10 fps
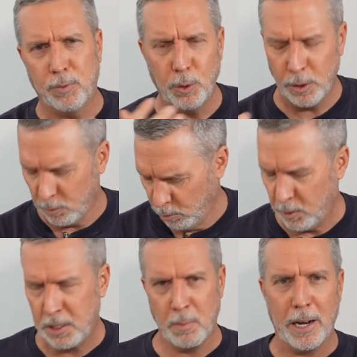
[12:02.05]
fluid,
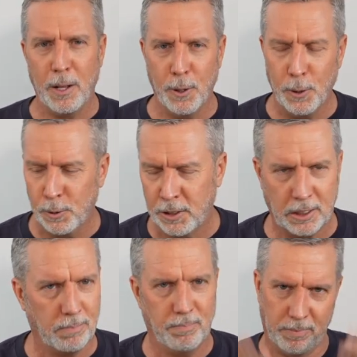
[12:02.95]
ruins my
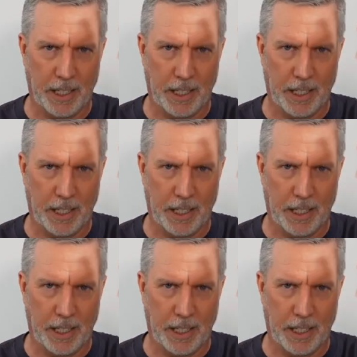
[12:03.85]
clothes,